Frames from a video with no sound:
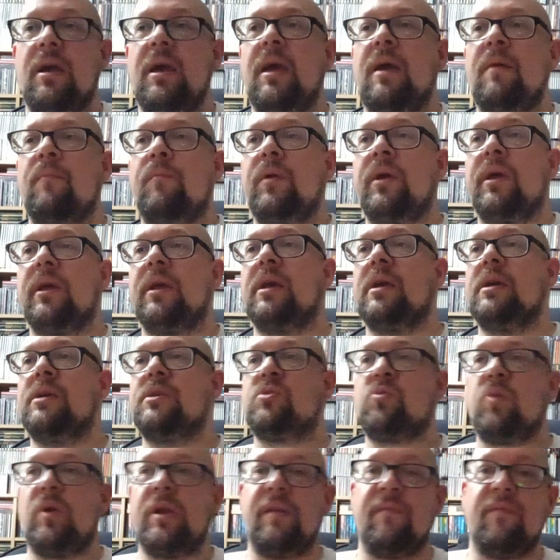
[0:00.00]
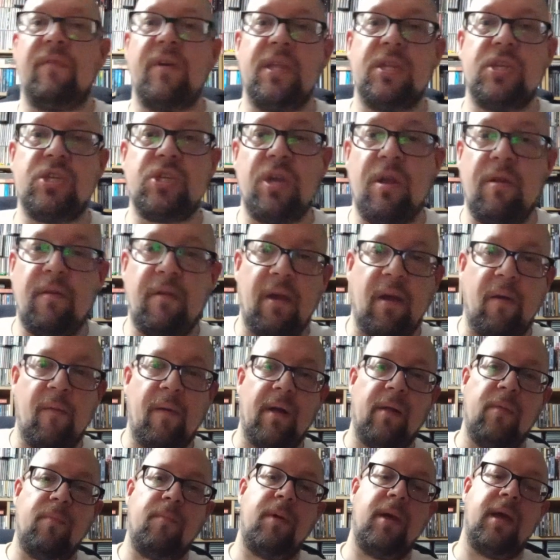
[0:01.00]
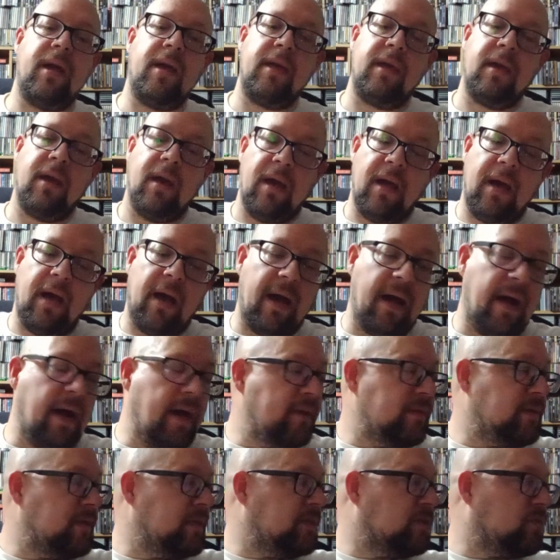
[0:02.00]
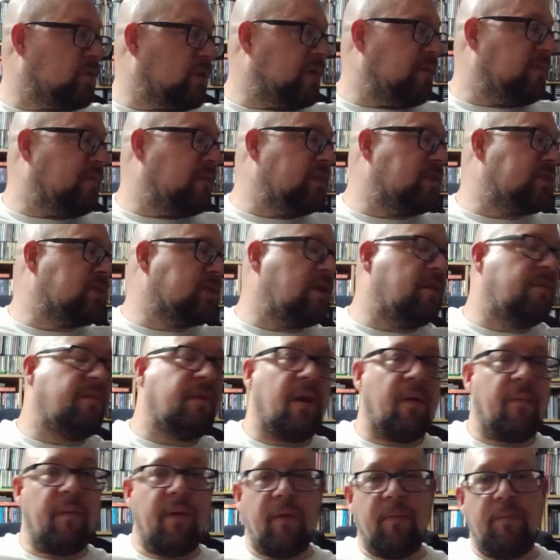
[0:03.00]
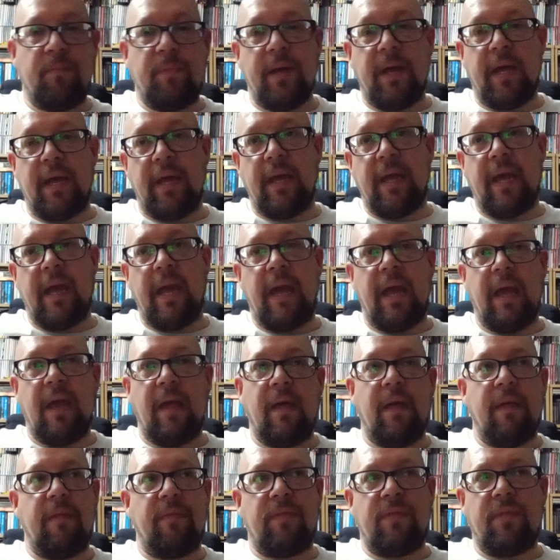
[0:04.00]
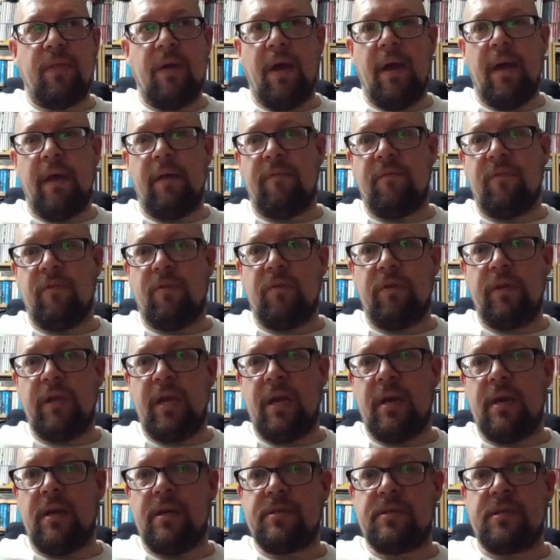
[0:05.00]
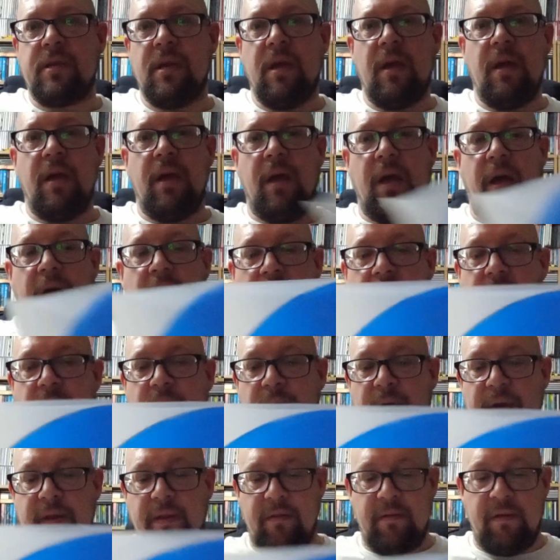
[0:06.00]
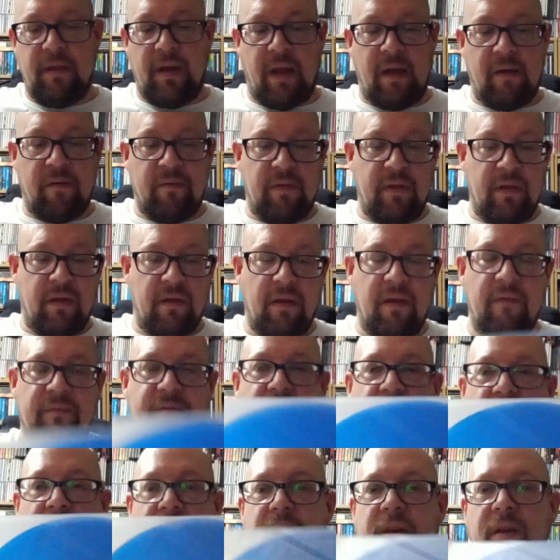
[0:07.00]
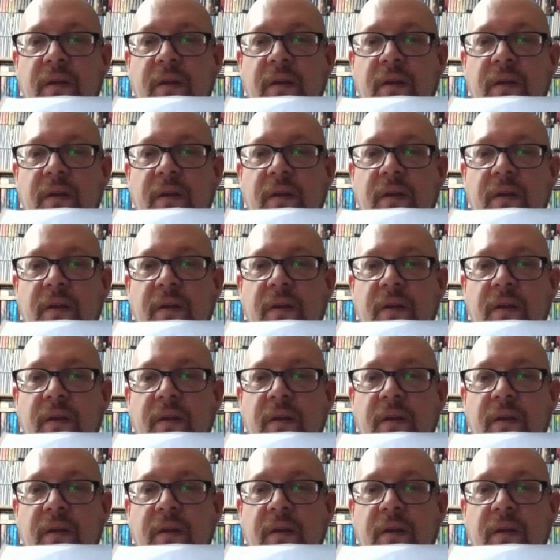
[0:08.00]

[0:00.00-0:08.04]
it being his 25th studio LP, and his 25th studio LP in 34 years, if you didn't